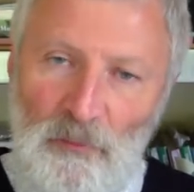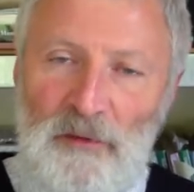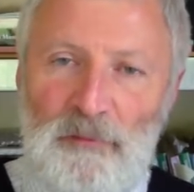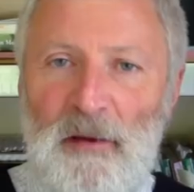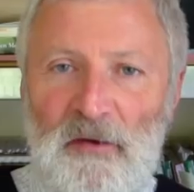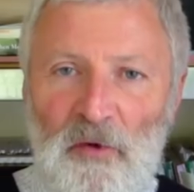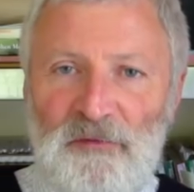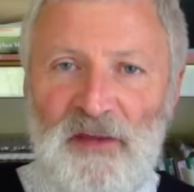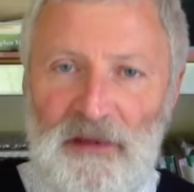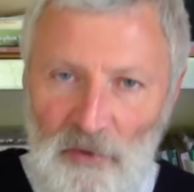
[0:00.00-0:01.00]
we'd be better off
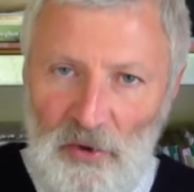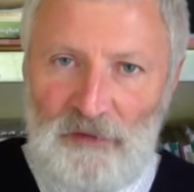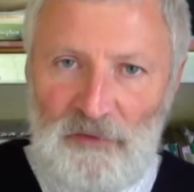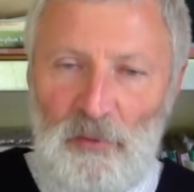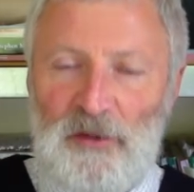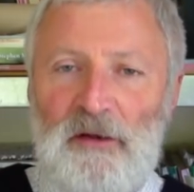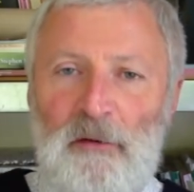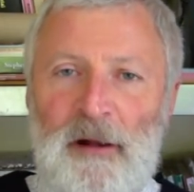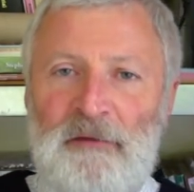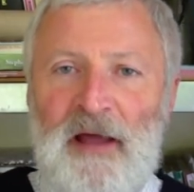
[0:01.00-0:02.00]
saying, well, look, if you want to know
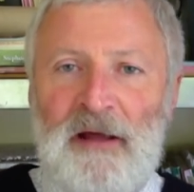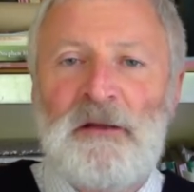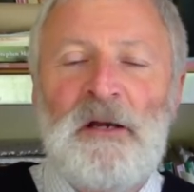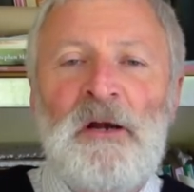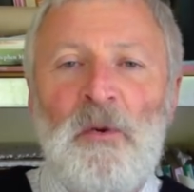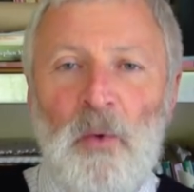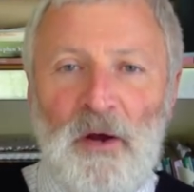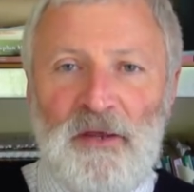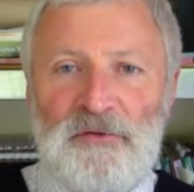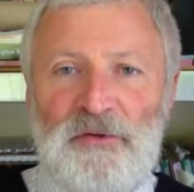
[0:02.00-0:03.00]
about that,
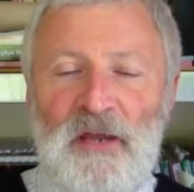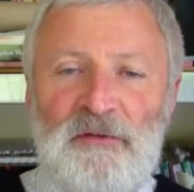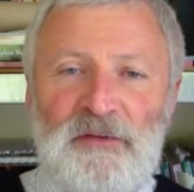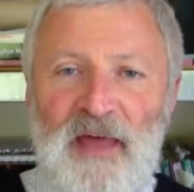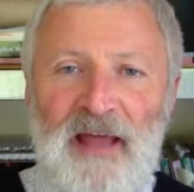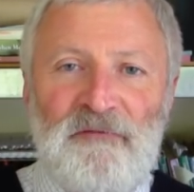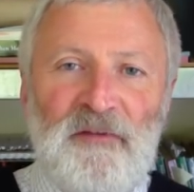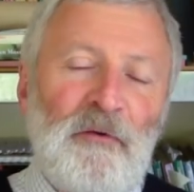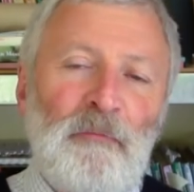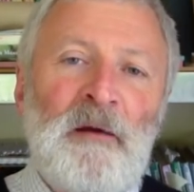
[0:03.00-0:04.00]
why don't you go to that
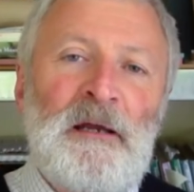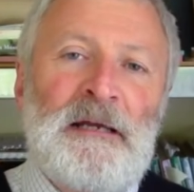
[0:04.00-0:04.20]
film?